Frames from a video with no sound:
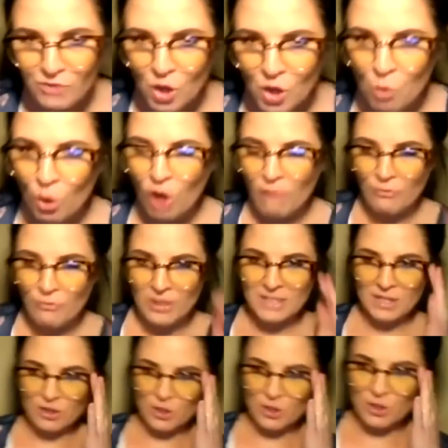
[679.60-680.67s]
We're all
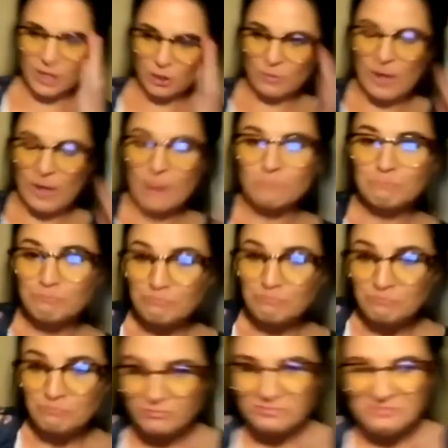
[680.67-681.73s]
friends here, so I can do that.
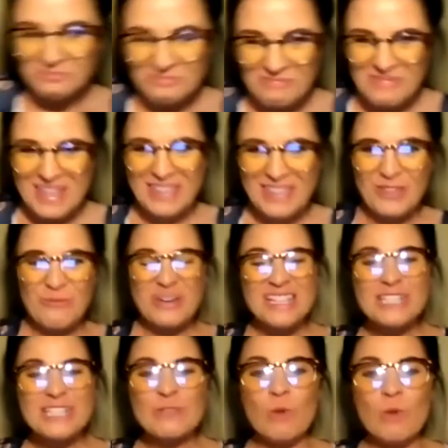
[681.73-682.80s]
The
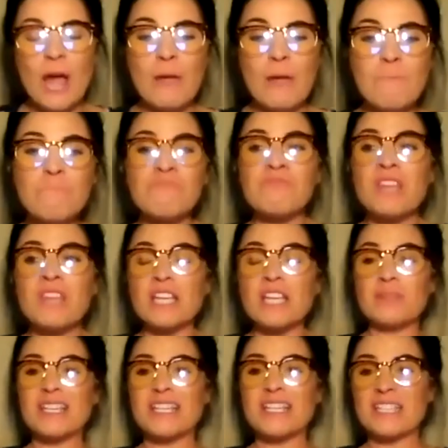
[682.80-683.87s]
reason why is
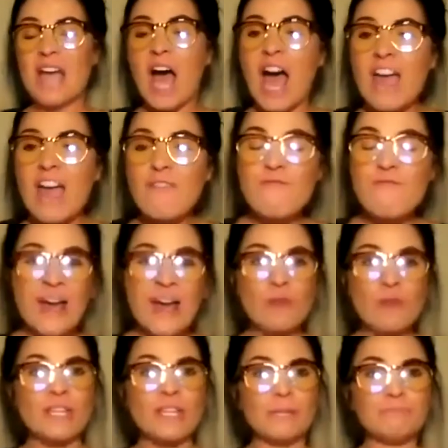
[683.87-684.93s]
because I
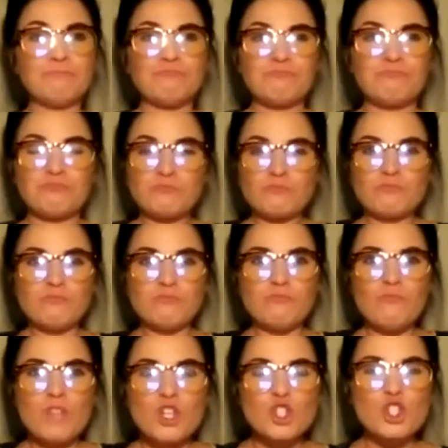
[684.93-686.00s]
found it
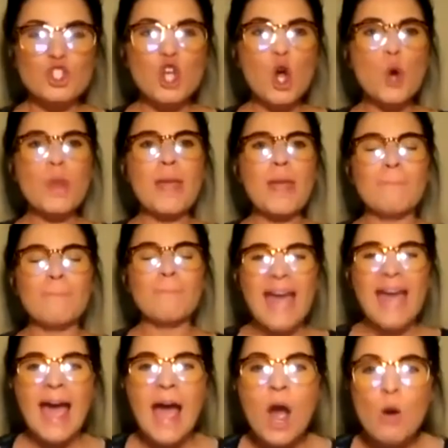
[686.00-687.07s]
so
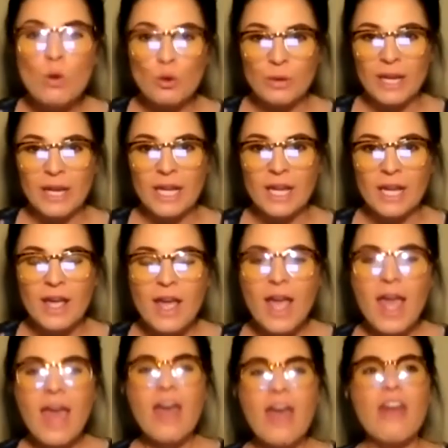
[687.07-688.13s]
empowering
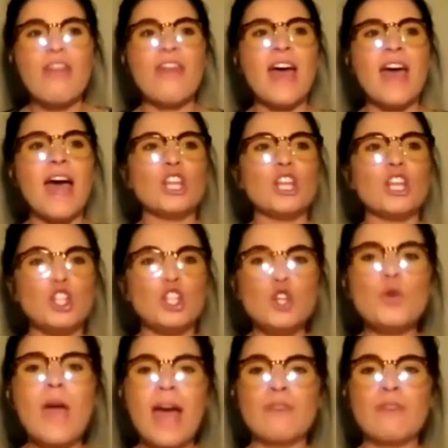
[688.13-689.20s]
that
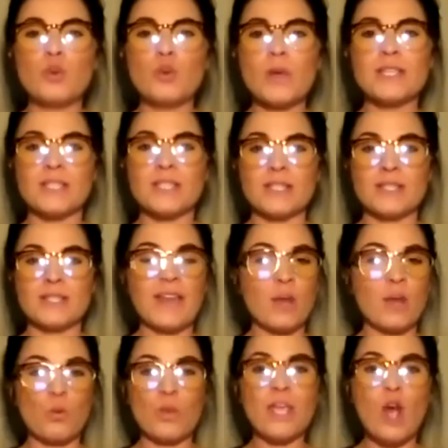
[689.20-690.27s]
you have choices,
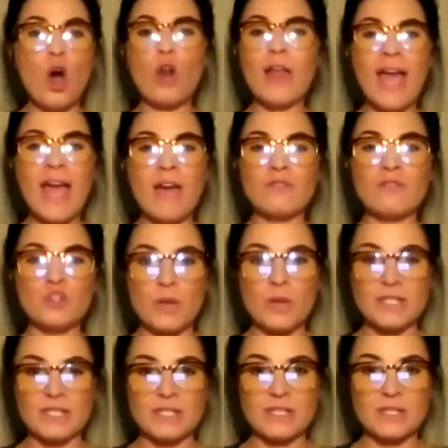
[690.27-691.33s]
that we all have
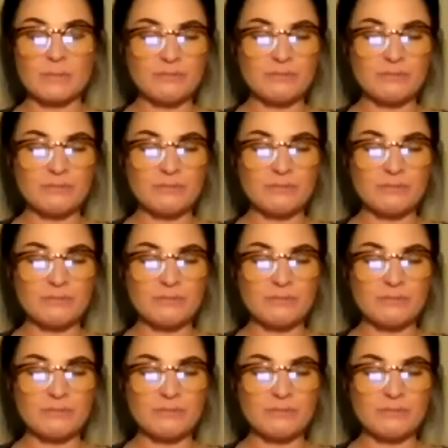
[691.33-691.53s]
choices.